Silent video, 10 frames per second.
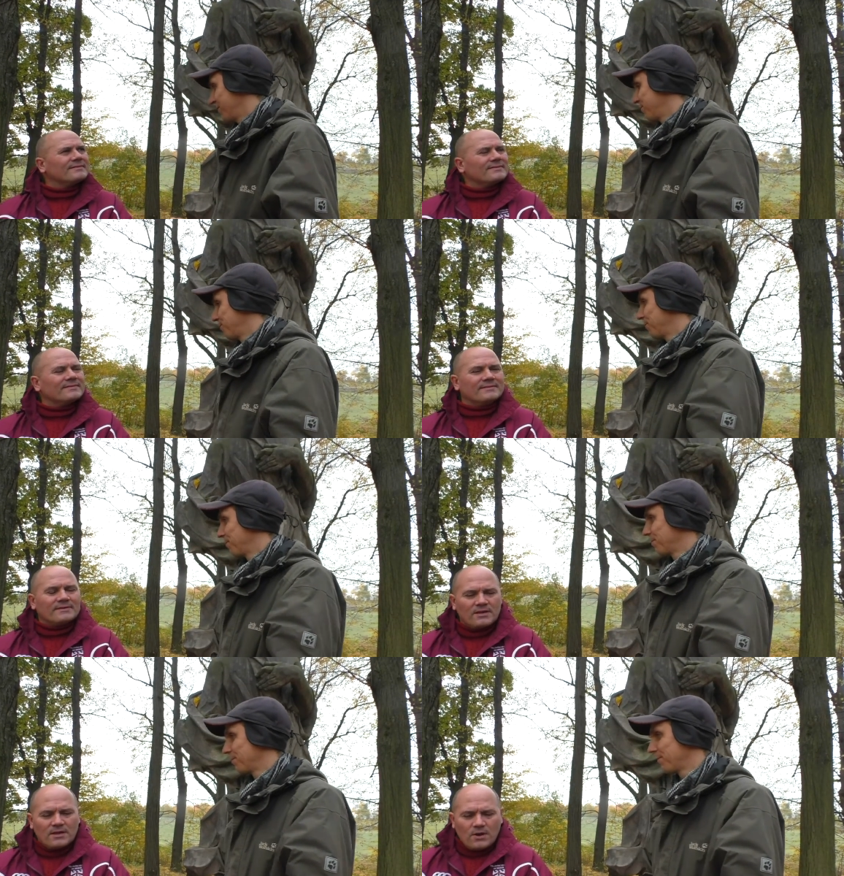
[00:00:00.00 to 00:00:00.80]
Speaker 1: Hmm?
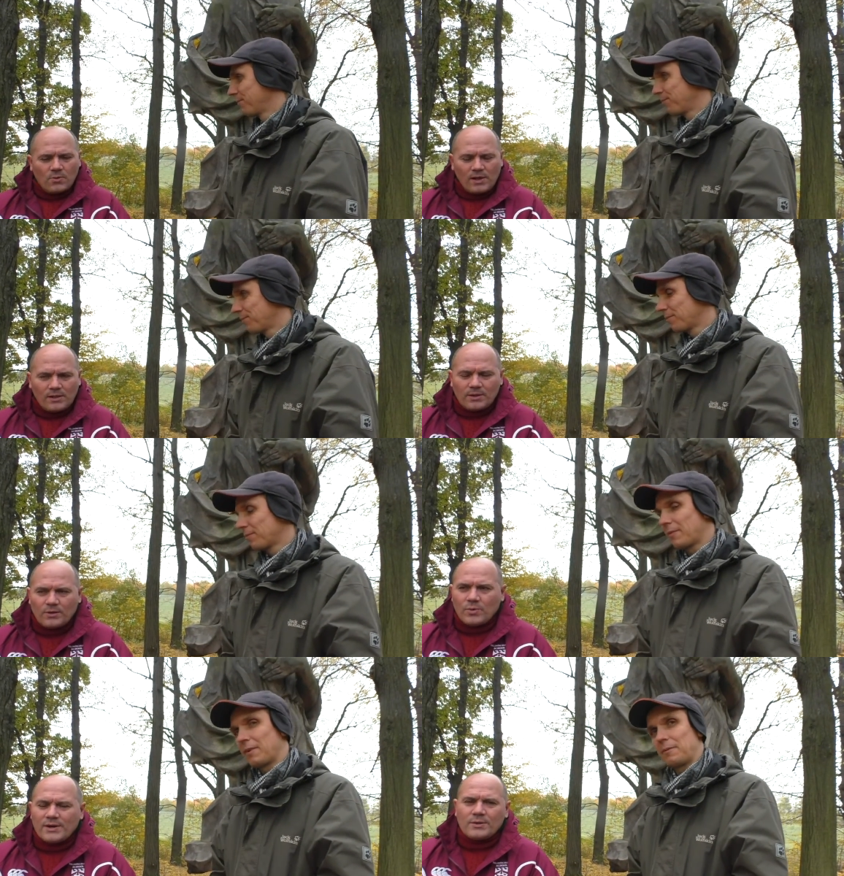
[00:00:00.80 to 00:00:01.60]
Well,
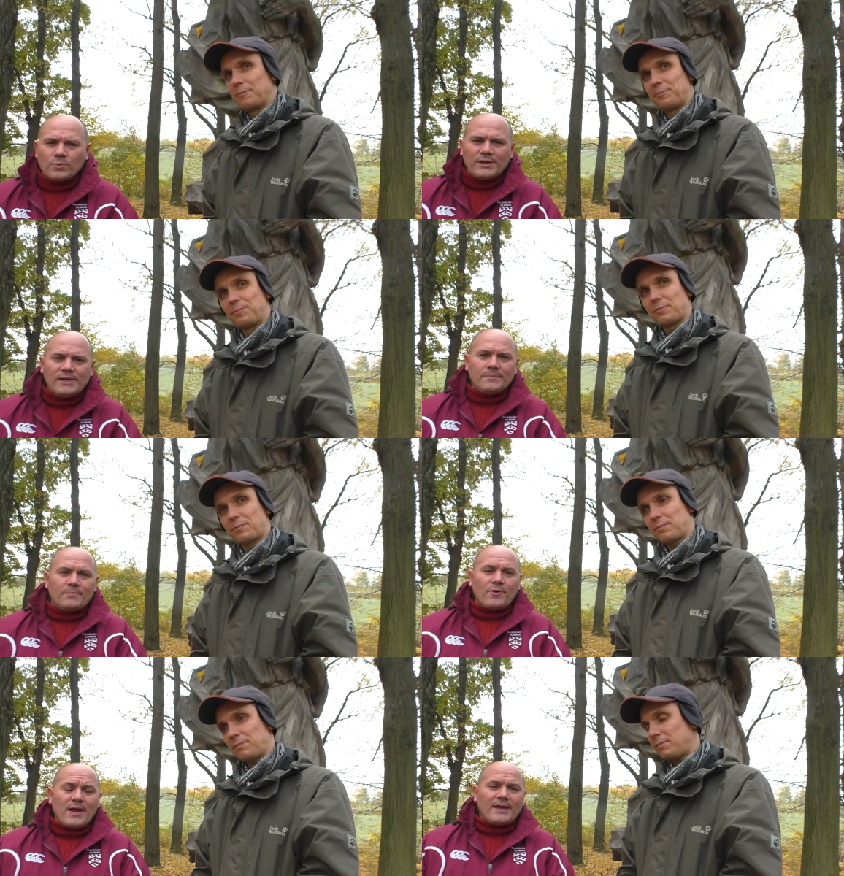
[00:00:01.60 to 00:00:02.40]
when we
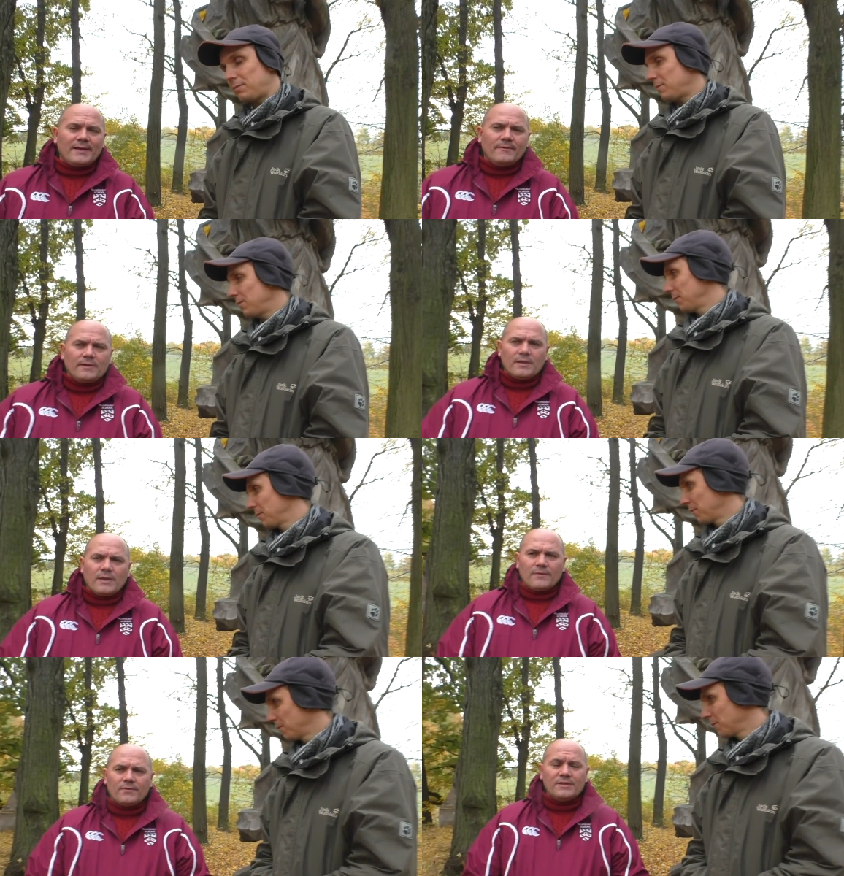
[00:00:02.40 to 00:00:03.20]
pray,
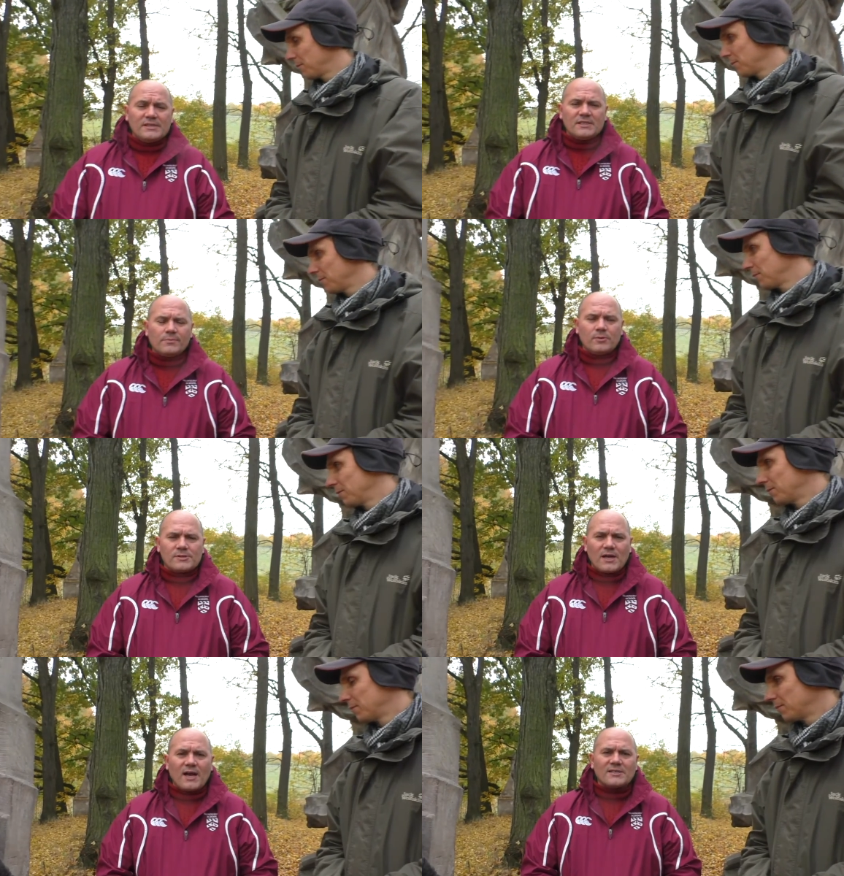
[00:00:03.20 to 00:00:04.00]
uh, the
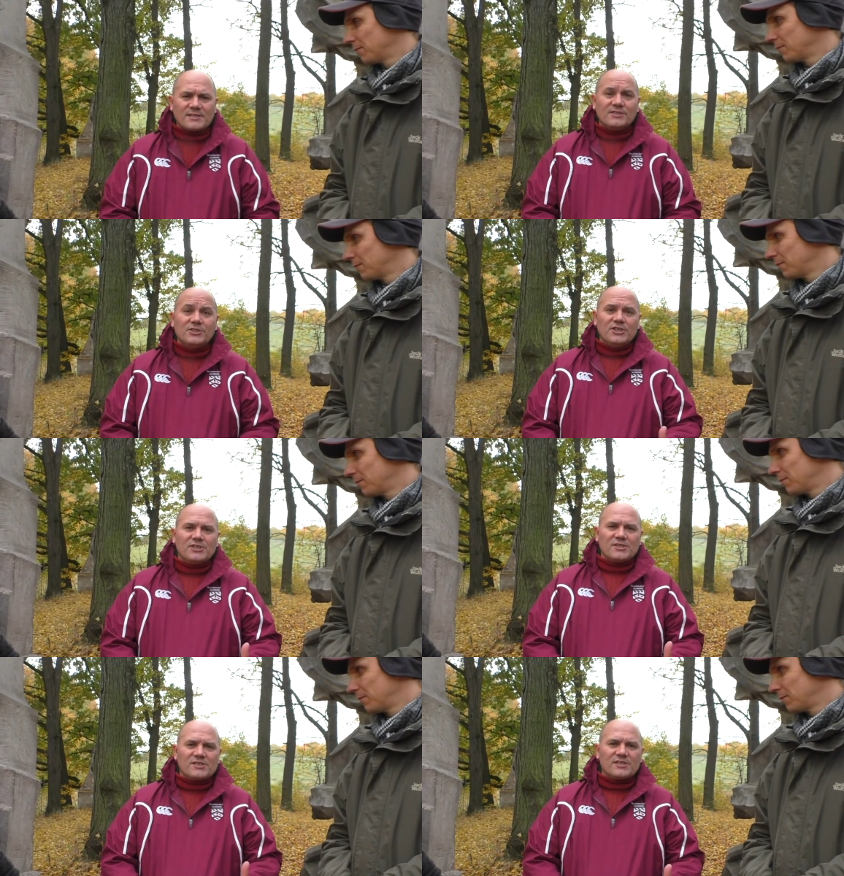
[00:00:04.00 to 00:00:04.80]
disciples asked
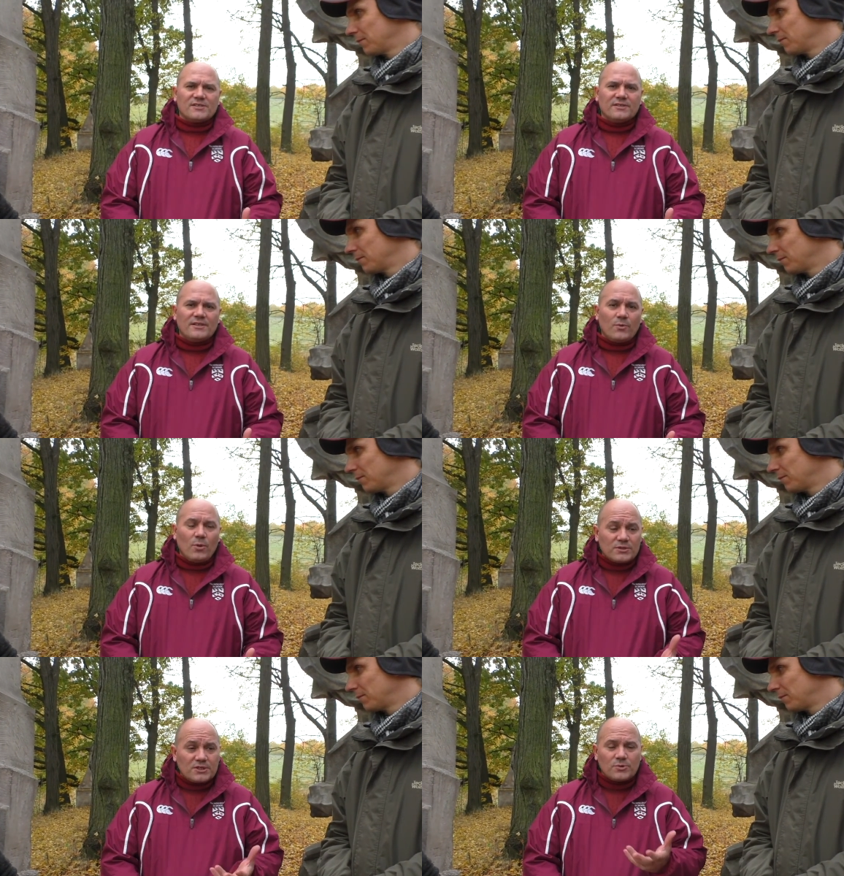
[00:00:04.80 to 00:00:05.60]
Jesus, they
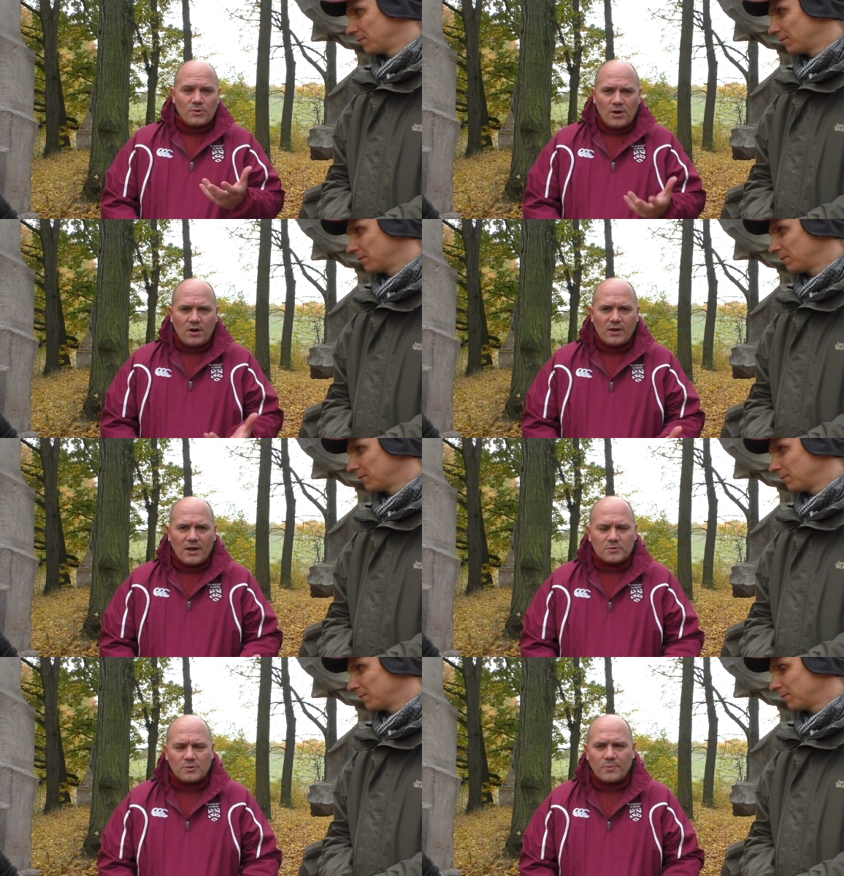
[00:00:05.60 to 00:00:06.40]
wanted to learn
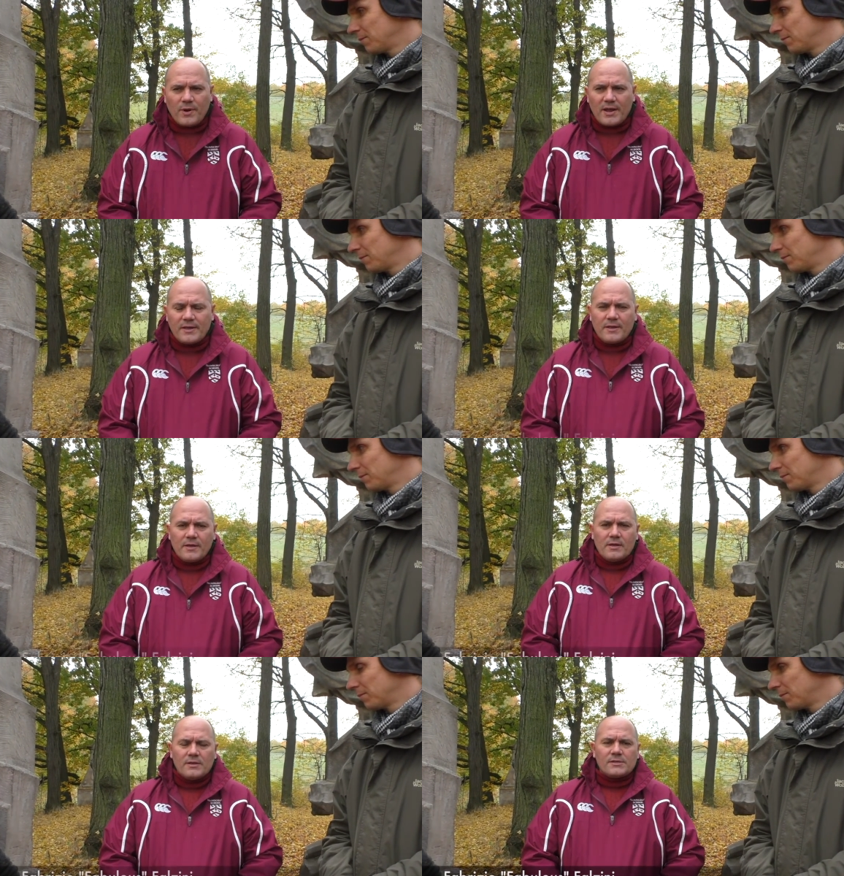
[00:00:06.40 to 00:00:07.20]
how to pray.
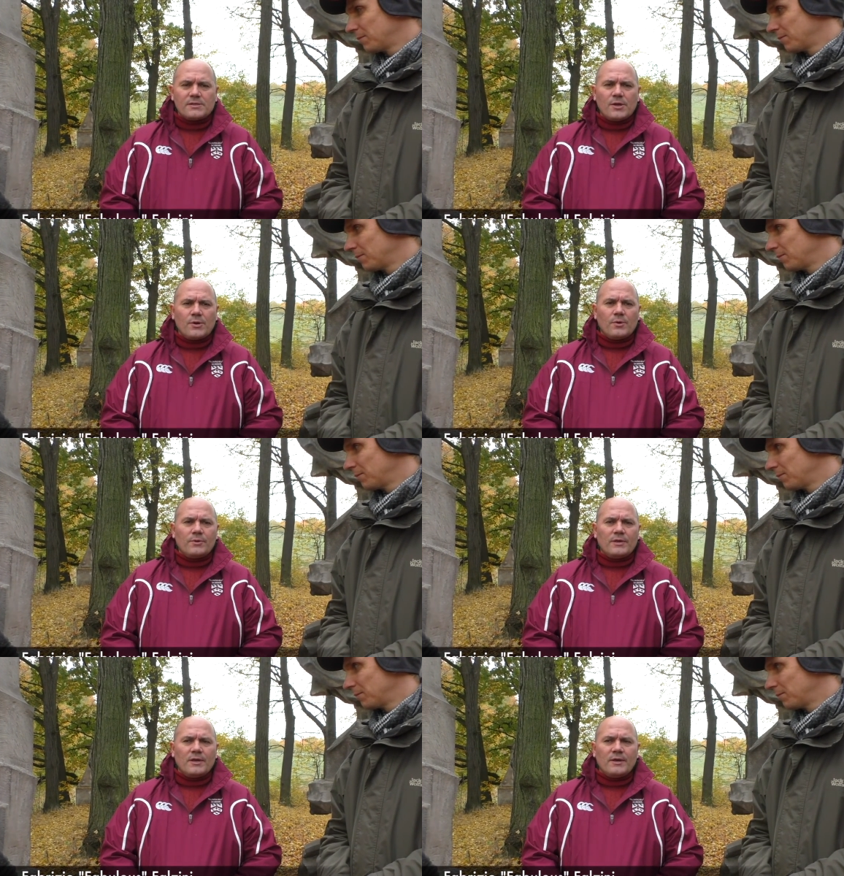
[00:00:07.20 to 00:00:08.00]
So
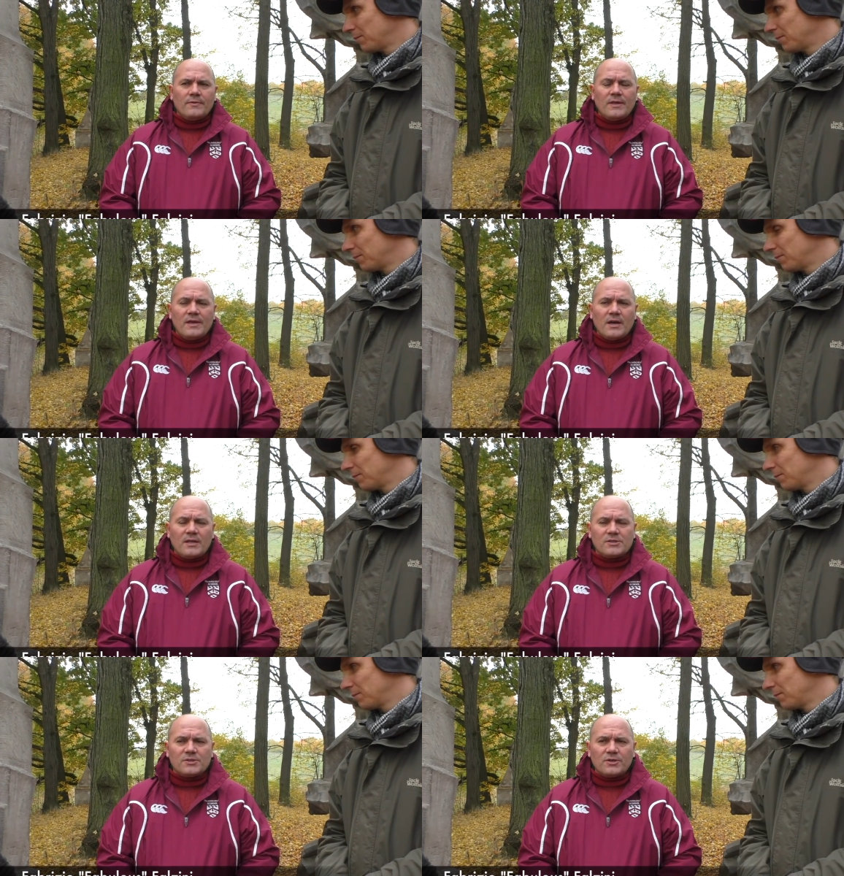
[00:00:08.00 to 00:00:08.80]
the, they
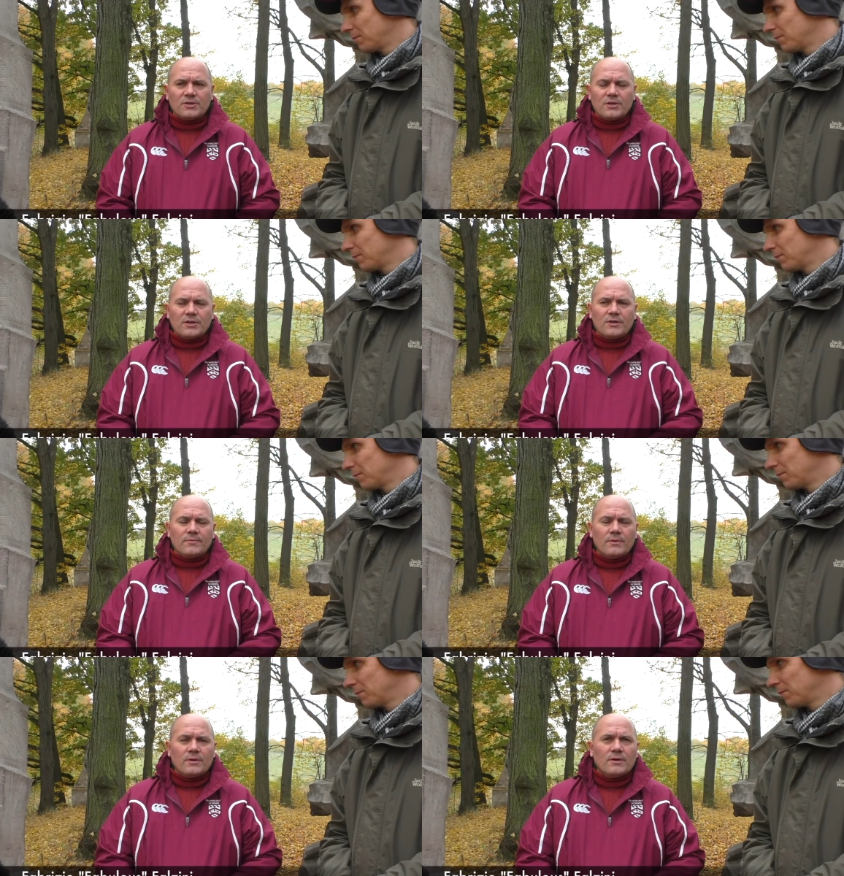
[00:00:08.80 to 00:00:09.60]
answer, uh,
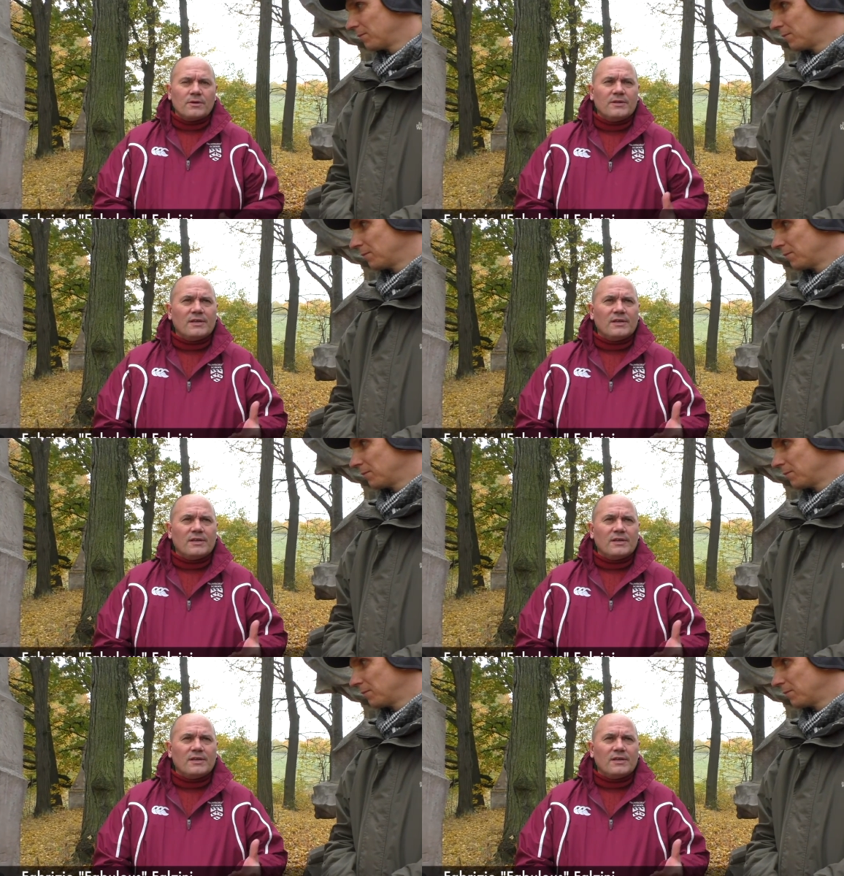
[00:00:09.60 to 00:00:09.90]
they